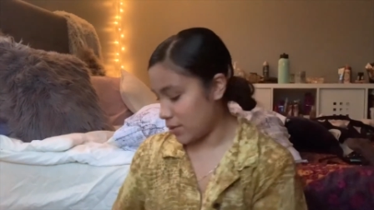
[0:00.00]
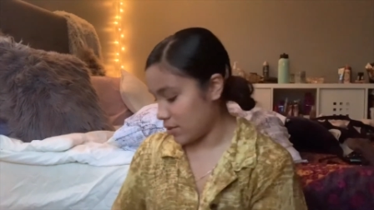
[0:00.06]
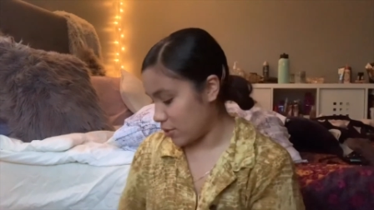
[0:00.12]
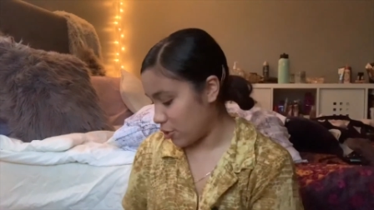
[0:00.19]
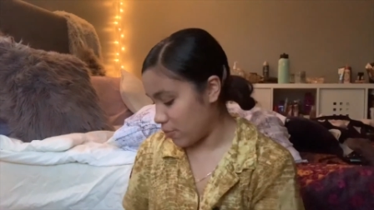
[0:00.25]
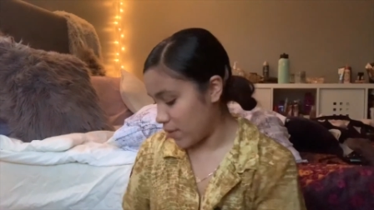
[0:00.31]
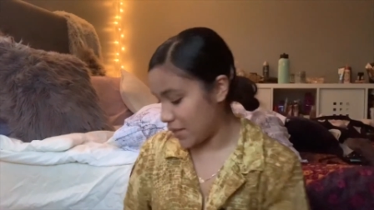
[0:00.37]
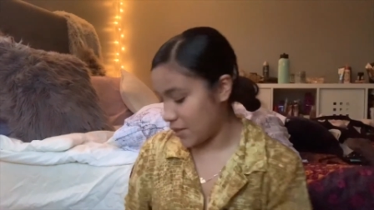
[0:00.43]
They're
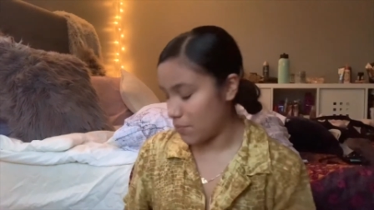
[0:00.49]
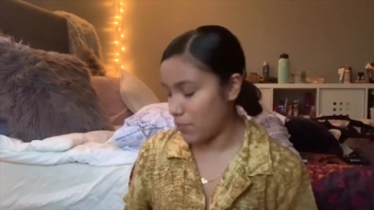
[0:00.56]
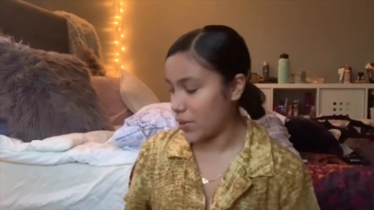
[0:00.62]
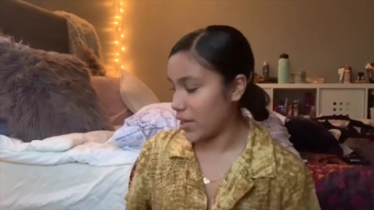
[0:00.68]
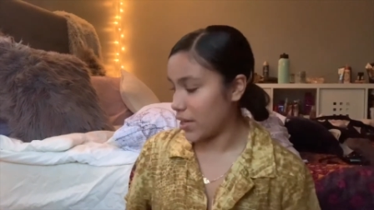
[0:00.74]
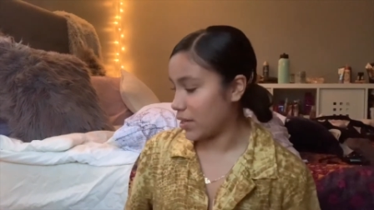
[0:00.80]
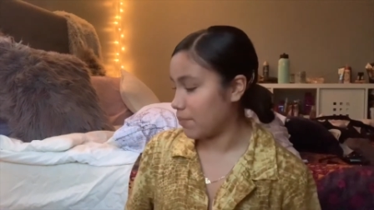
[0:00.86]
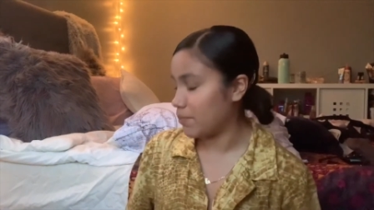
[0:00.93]
by the
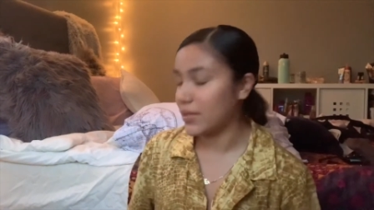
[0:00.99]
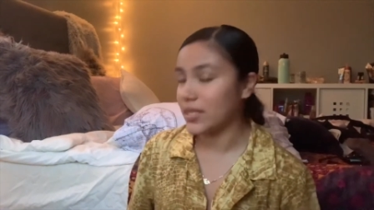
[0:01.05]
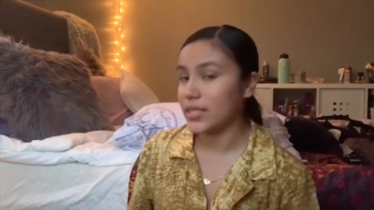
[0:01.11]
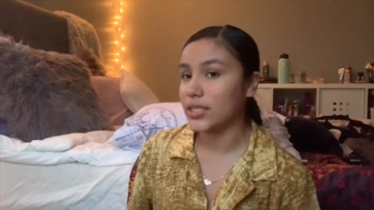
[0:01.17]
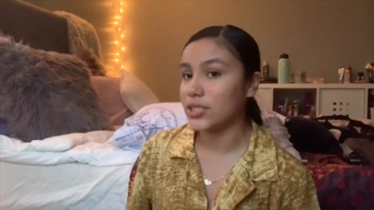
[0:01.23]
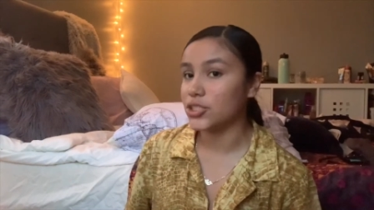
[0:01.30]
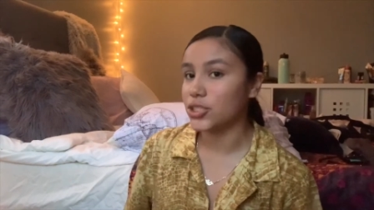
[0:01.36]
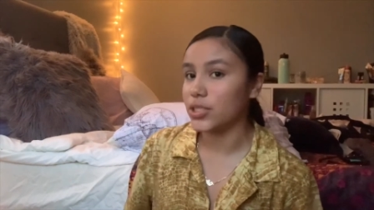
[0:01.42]
brand
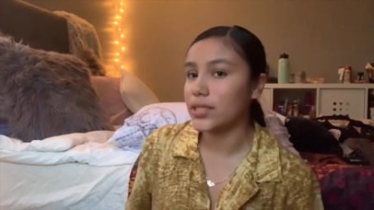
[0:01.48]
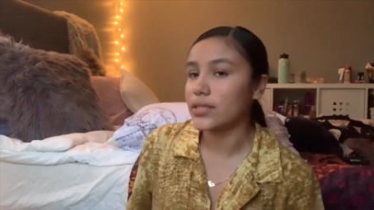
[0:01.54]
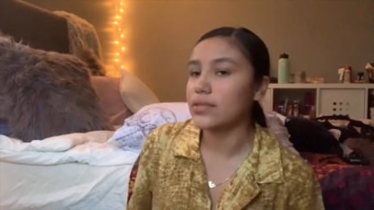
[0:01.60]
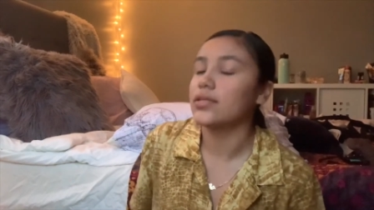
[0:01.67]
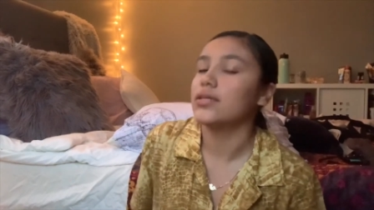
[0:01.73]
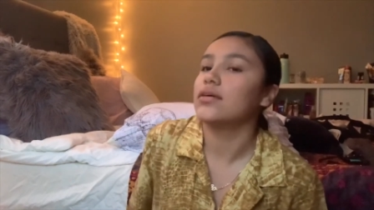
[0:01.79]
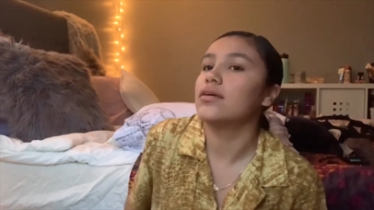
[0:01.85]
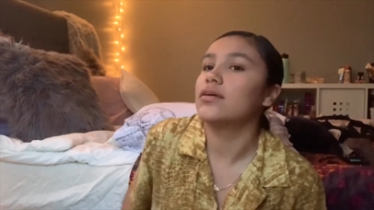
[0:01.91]
BDG.
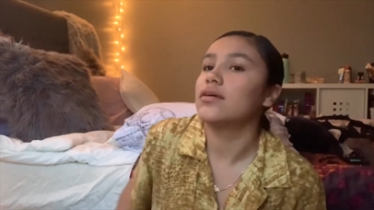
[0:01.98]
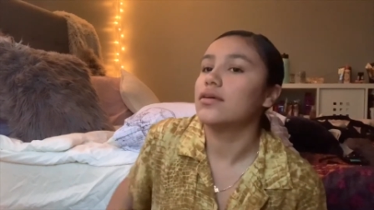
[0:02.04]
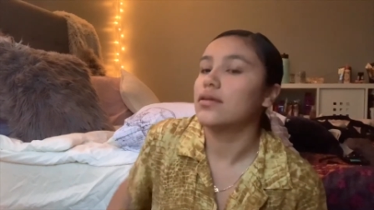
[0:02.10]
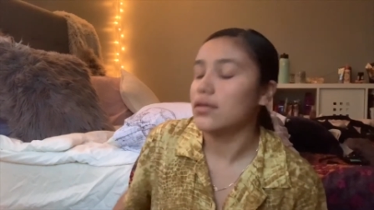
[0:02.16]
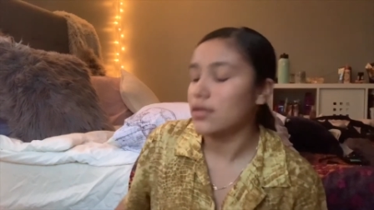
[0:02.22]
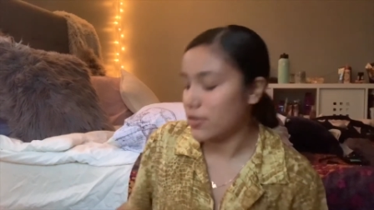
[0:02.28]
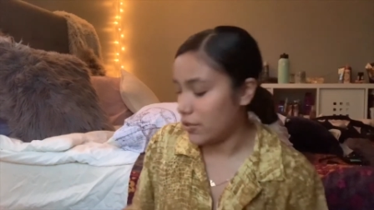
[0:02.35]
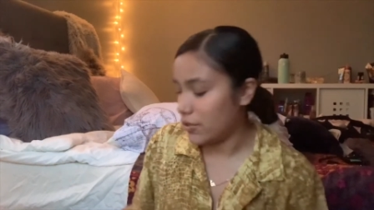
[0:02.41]

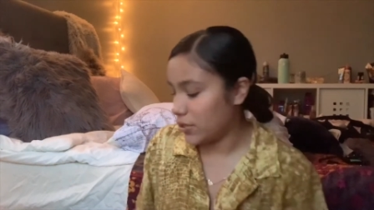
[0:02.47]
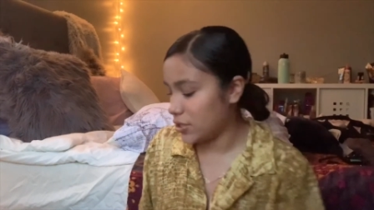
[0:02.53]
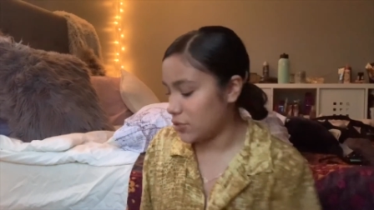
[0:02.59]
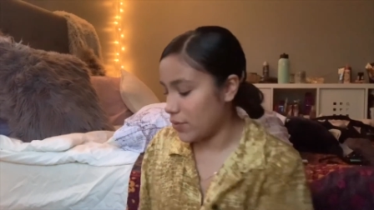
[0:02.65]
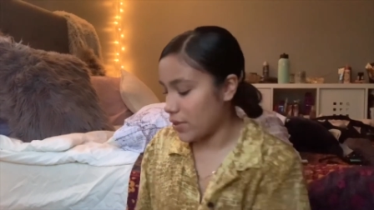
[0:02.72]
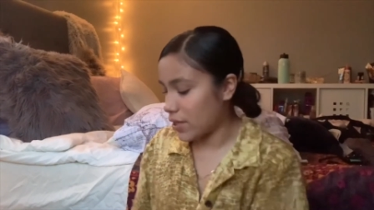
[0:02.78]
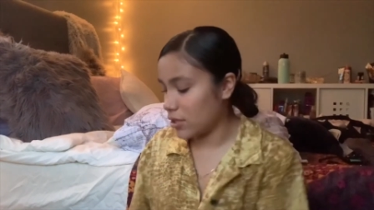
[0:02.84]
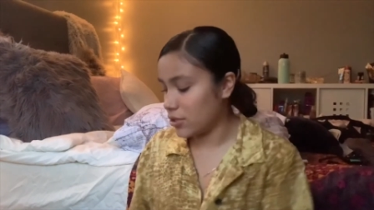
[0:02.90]
They're just
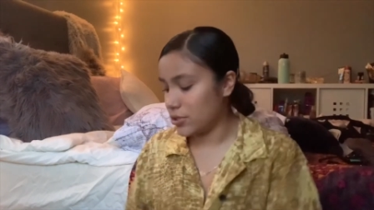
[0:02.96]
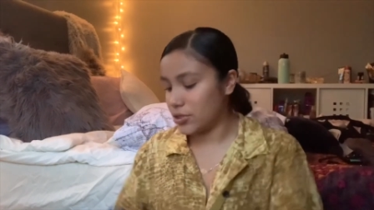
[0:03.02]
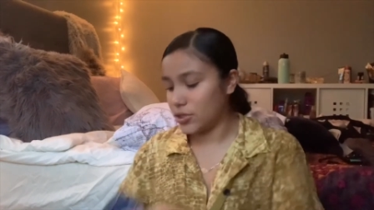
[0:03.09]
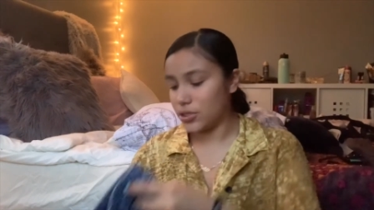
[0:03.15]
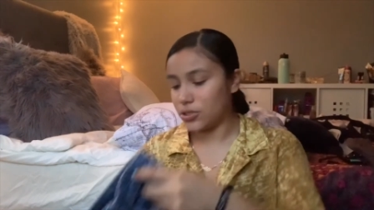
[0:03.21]
regular jean